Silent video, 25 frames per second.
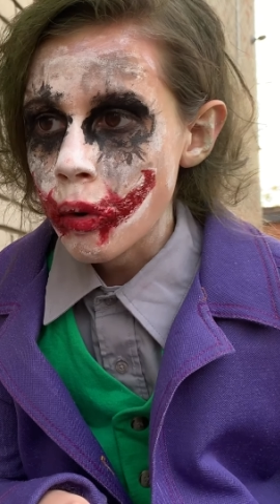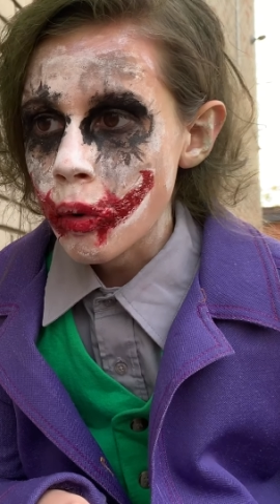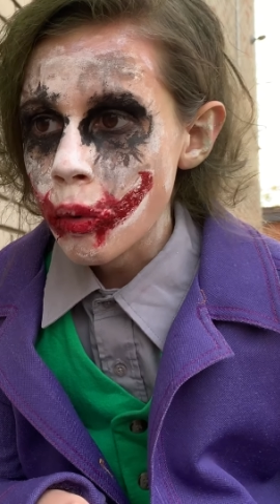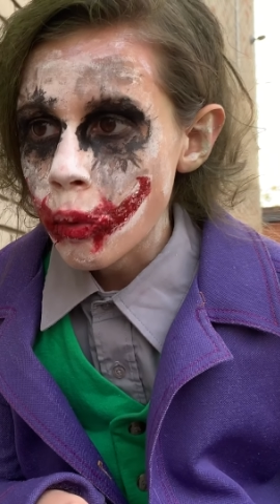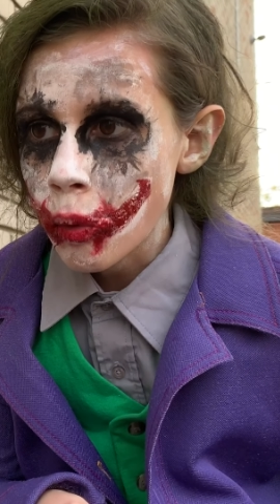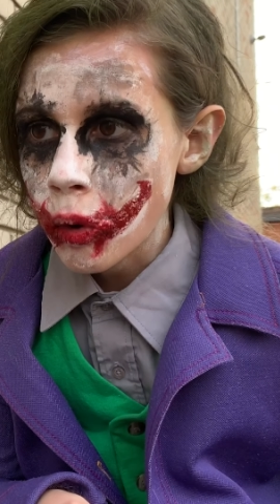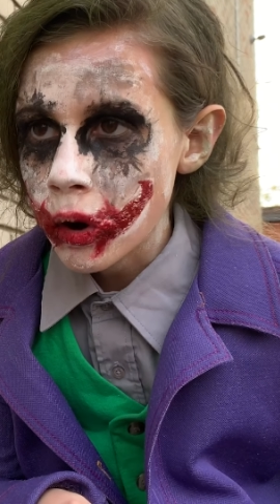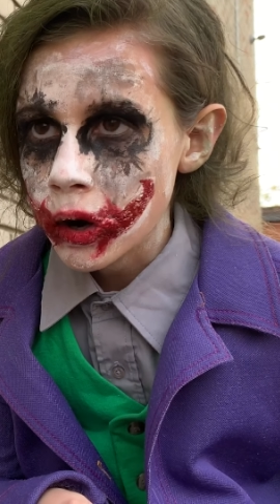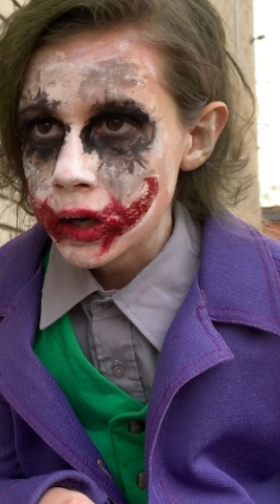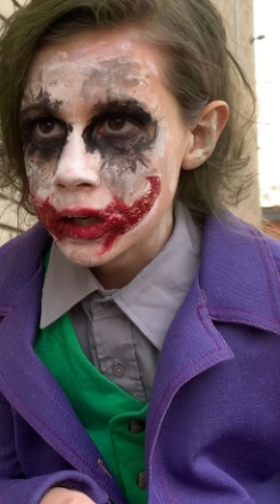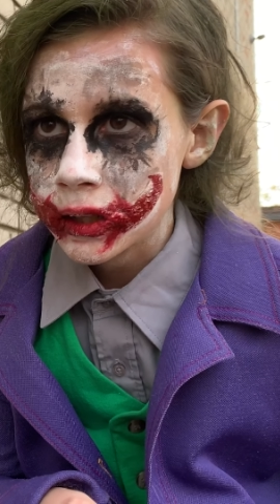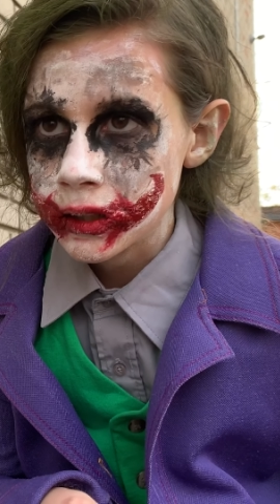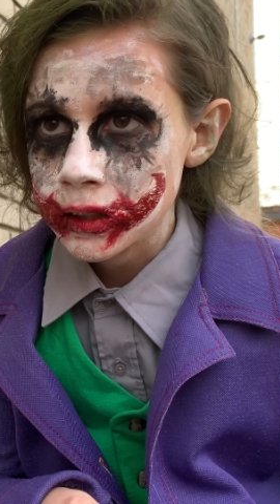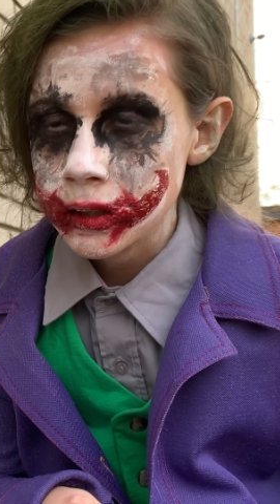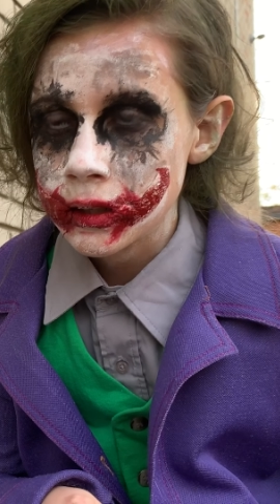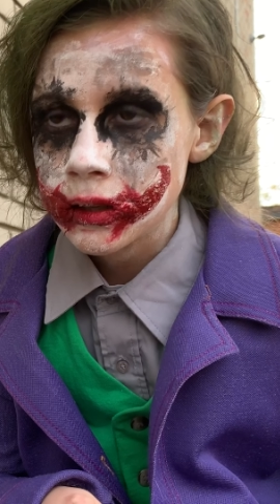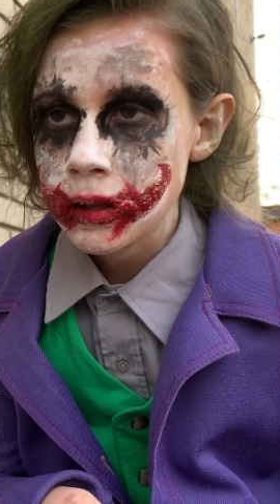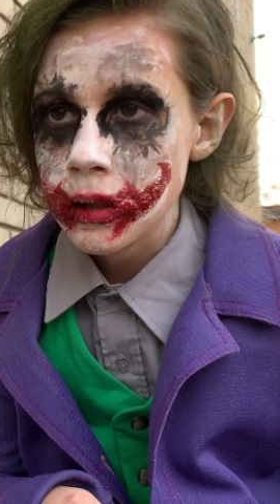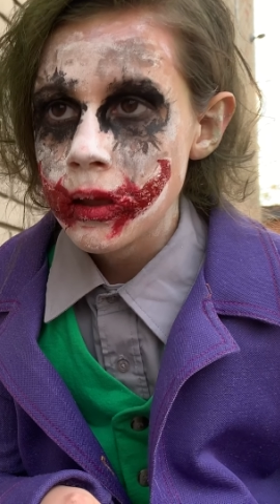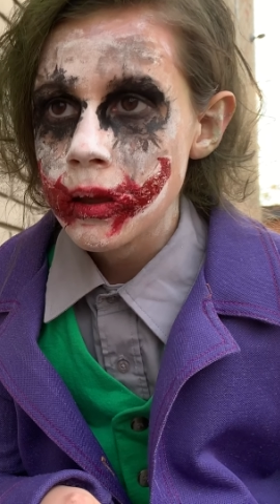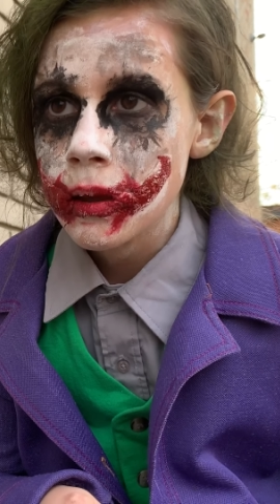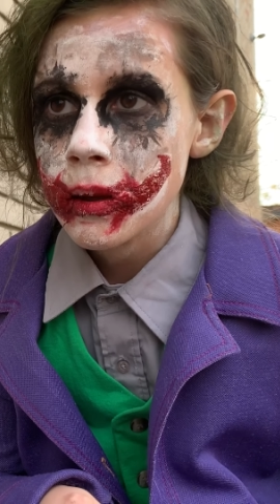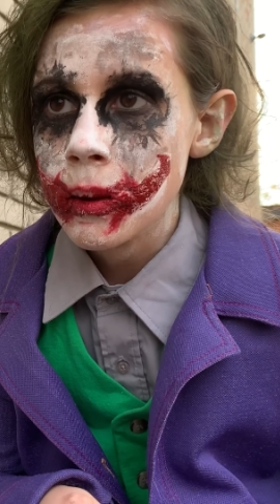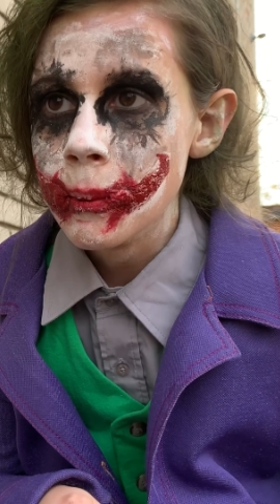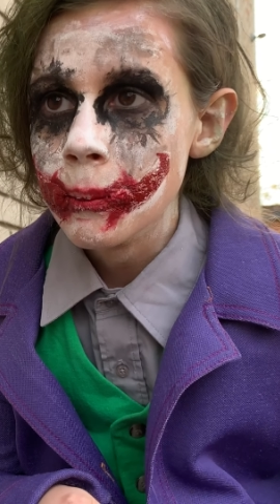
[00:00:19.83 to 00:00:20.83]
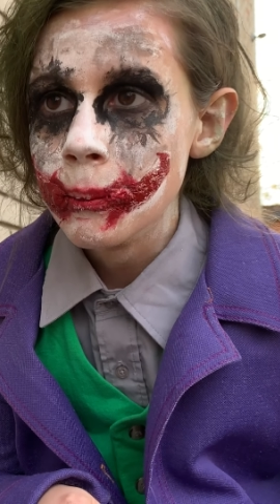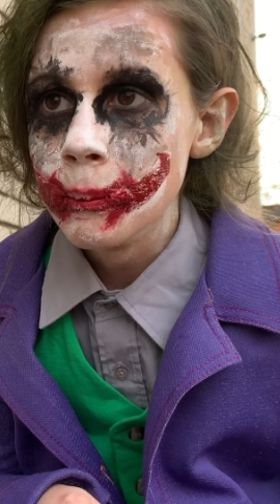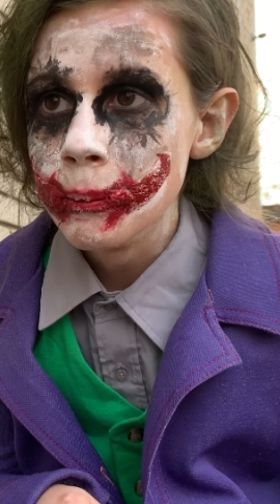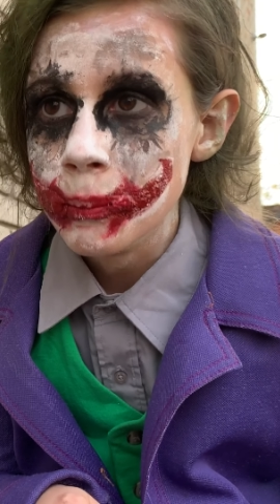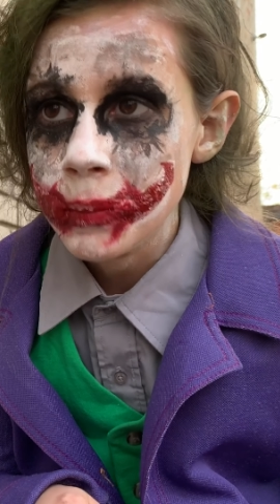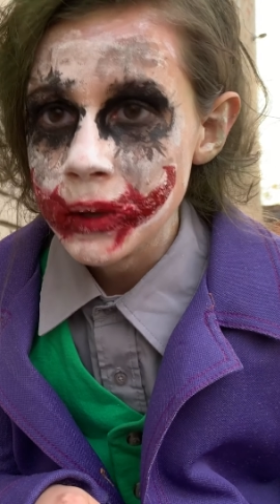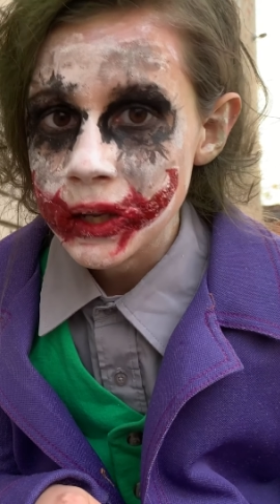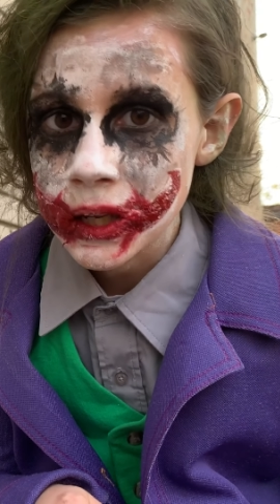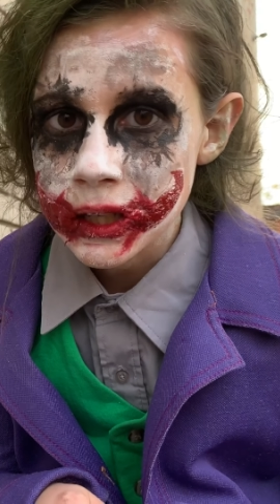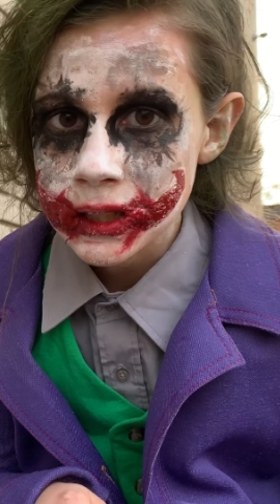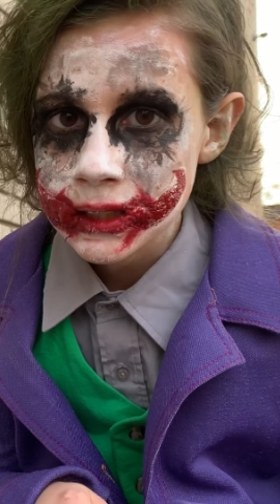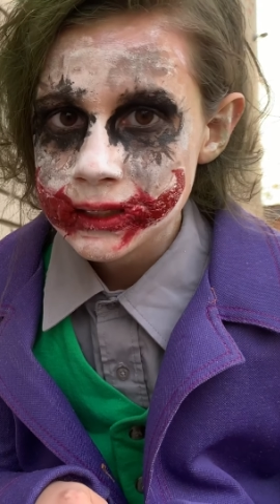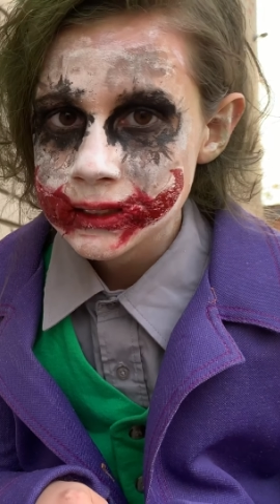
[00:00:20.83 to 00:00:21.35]
one
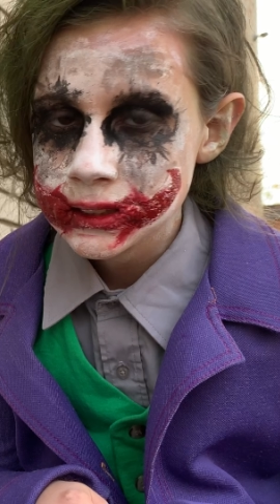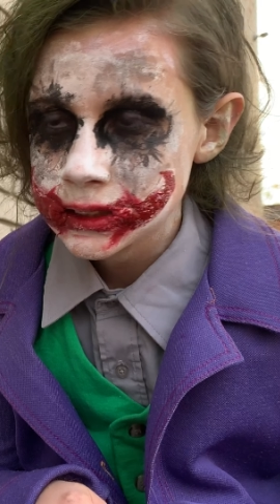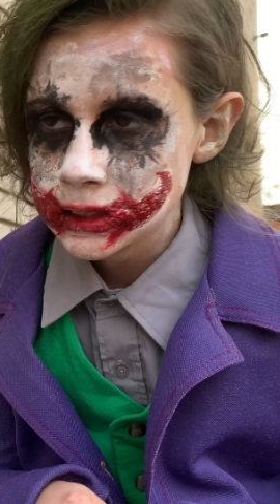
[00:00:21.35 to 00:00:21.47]
bit.